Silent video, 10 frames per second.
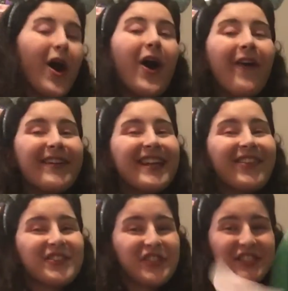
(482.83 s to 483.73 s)
Oh,
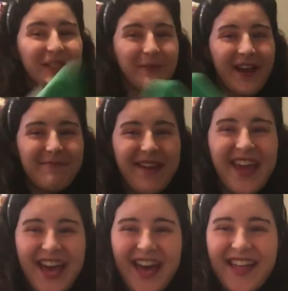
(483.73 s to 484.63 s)
another gingerbread
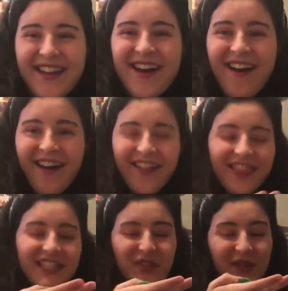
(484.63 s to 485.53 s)
man.
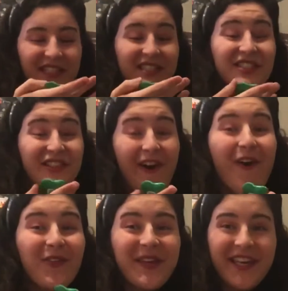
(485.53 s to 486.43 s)
This one is
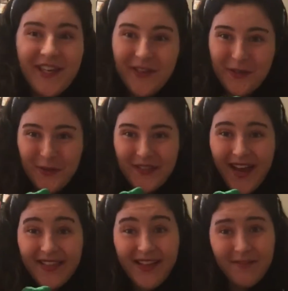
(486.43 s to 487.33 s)
so cute.
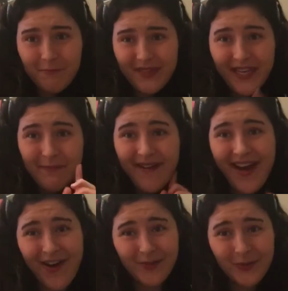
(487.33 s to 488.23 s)
I love Minnie
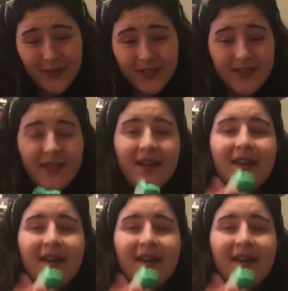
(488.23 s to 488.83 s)
Mouse.